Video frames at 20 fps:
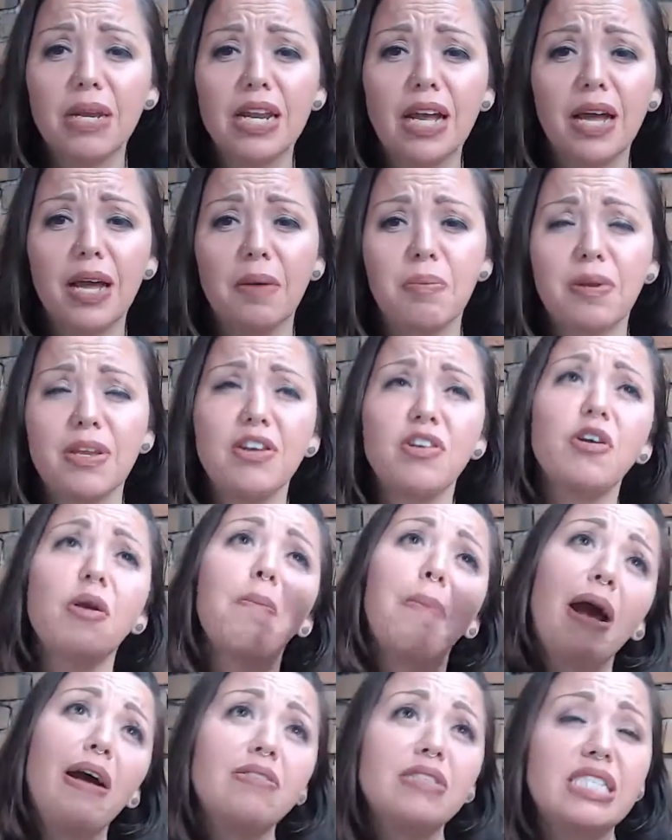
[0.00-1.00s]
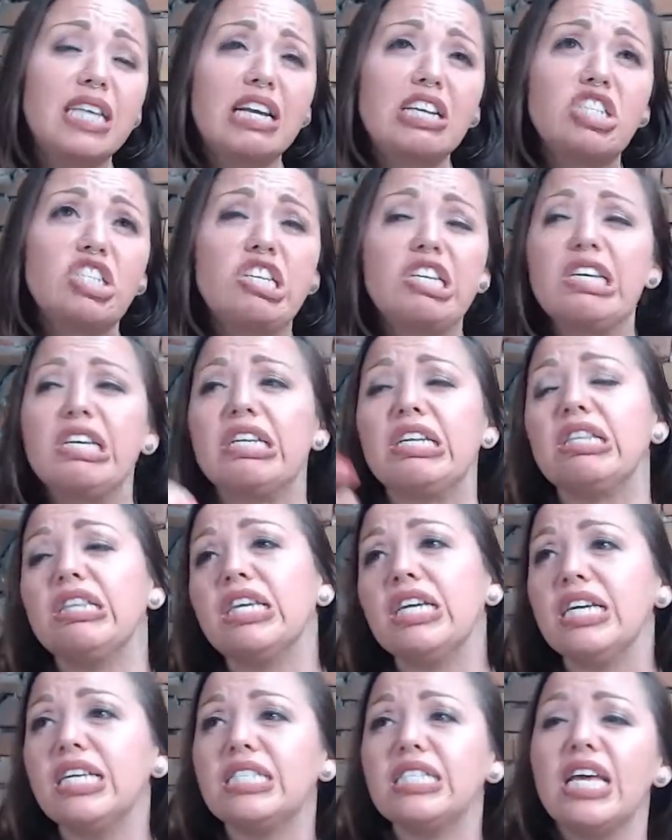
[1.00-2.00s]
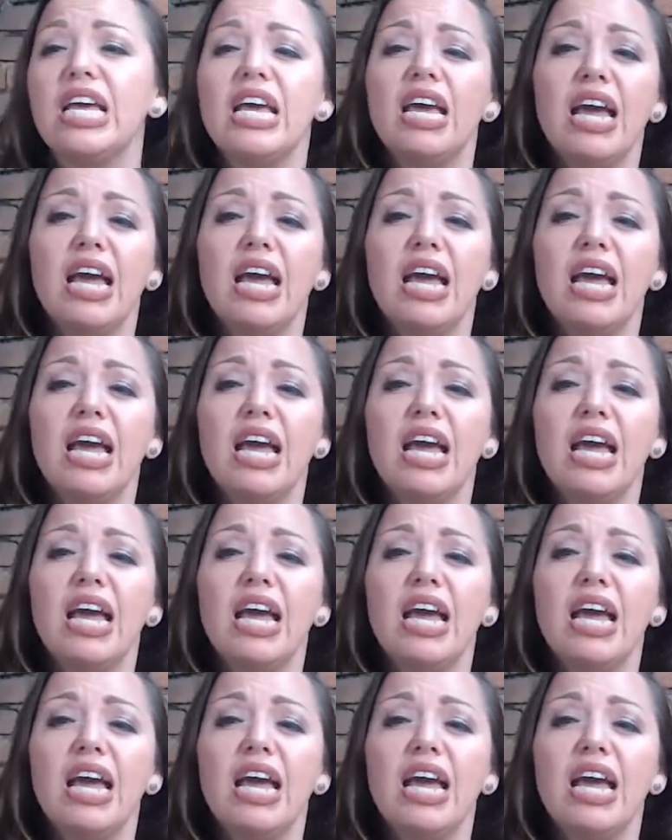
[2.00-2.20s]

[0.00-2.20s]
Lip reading: up and your about section and this.